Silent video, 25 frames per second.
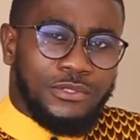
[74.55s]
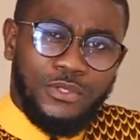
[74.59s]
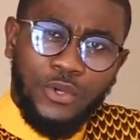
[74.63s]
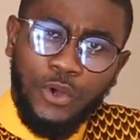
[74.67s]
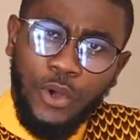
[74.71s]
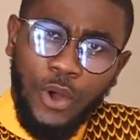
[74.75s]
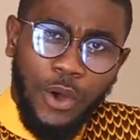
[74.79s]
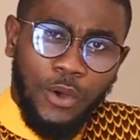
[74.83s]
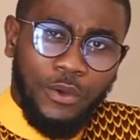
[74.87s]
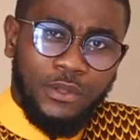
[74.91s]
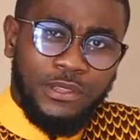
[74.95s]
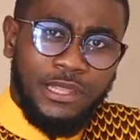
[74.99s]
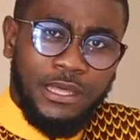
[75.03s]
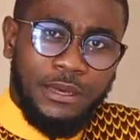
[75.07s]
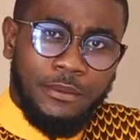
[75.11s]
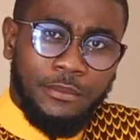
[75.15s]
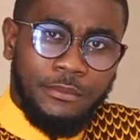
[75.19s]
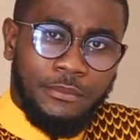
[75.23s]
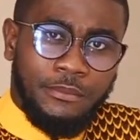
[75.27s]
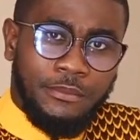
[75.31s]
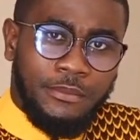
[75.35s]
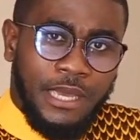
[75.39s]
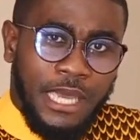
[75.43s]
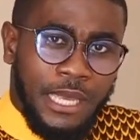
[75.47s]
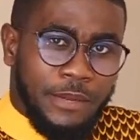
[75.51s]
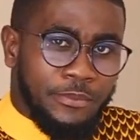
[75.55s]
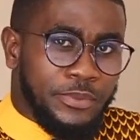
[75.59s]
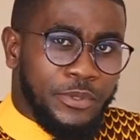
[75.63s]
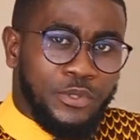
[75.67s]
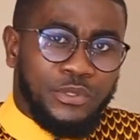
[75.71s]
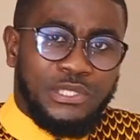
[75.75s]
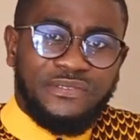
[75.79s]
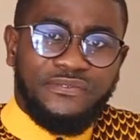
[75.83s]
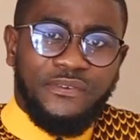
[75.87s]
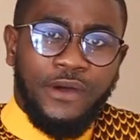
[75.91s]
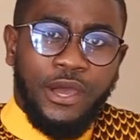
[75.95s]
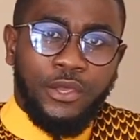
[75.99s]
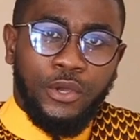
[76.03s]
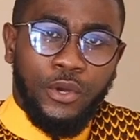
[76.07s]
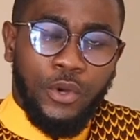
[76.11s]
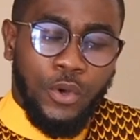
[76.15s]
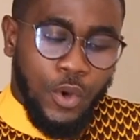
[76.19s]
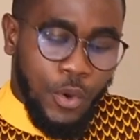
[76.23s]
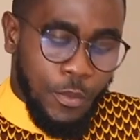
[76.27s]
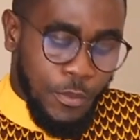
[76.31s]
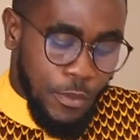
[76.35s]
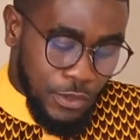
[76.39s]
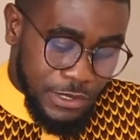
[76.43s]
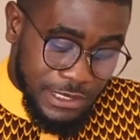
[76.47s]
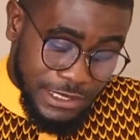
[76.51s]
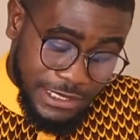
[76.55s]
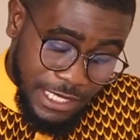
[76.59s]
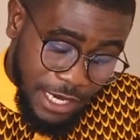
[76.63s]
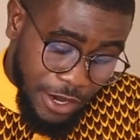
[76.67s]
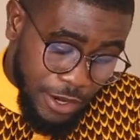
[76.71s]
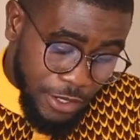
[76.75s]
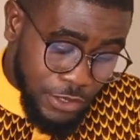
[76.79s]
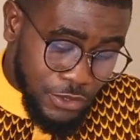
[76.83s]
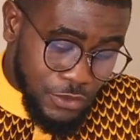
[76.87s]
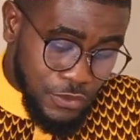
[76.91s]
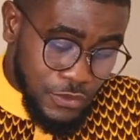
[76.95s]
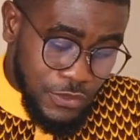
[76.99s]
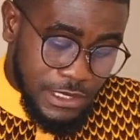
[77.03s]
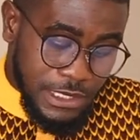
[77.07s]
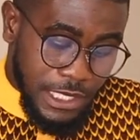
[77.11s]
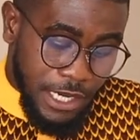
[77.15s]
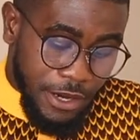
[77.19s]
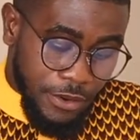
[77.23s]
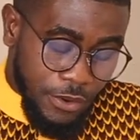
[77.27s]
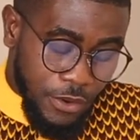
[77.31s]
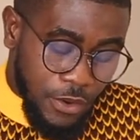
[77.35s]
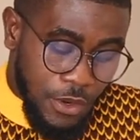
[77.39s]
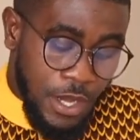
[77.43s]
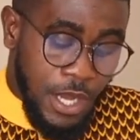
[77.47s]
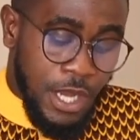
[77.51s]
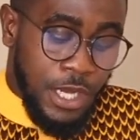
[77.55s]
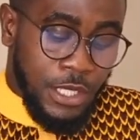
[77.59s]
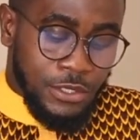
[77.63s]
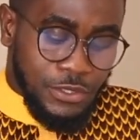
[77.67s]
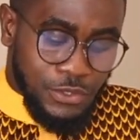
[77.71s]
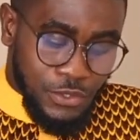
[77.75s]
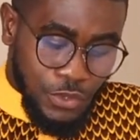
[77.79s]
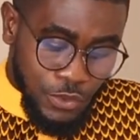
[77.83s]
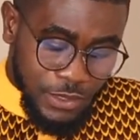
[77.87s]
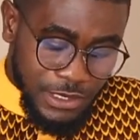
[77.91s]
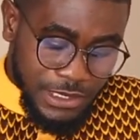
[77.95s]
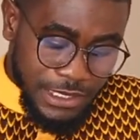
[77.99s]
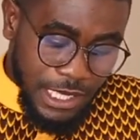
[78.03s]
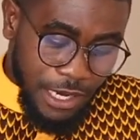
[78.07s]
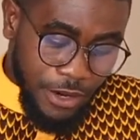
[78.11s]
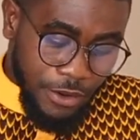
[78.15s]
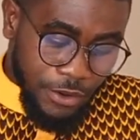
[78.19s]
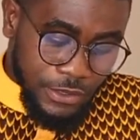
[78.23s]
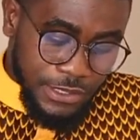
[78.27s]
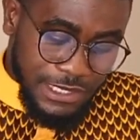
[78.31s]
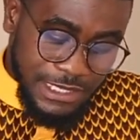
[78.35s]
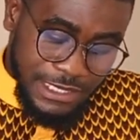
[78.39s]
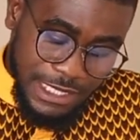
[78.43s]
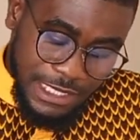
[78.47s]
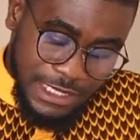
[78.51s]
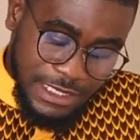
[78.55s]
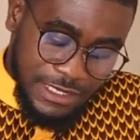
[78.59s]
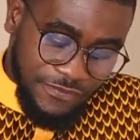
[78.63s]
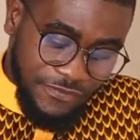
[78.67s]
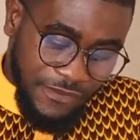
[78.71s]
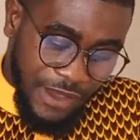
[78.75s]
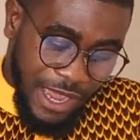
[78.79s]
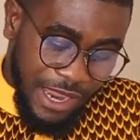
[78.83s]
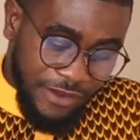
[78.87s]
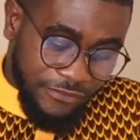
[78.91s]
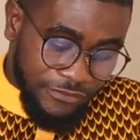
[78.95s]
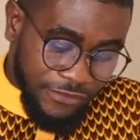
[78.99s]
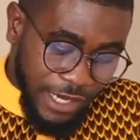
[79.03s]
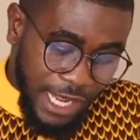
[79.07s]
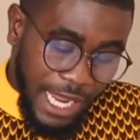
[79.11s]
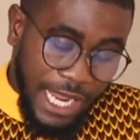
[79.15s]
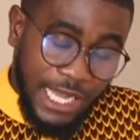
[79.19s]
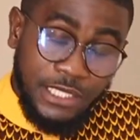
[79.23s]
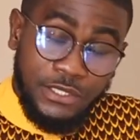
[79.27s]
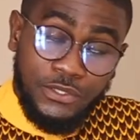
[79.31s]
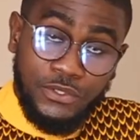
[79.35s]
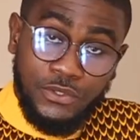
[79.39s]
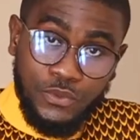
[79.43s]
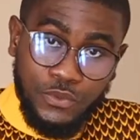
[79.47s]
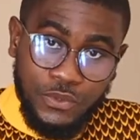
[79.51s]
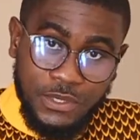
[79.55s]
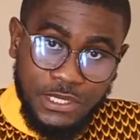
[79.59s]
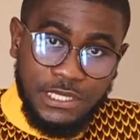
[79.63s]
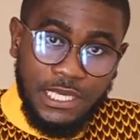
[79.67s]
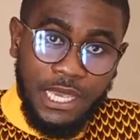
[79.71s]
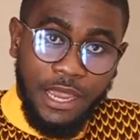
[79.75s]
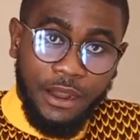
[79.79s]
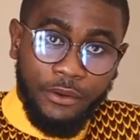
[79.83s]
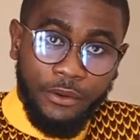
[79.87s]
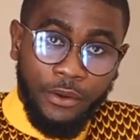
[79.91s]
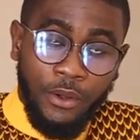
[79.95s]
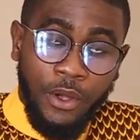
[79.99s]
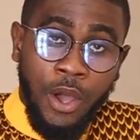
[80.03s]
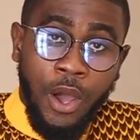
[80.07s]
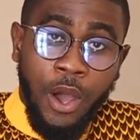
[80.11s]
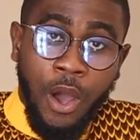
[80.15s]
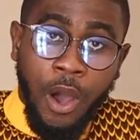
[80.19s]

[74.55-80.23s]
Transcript: So call them and beautify your home on 020-2065-920.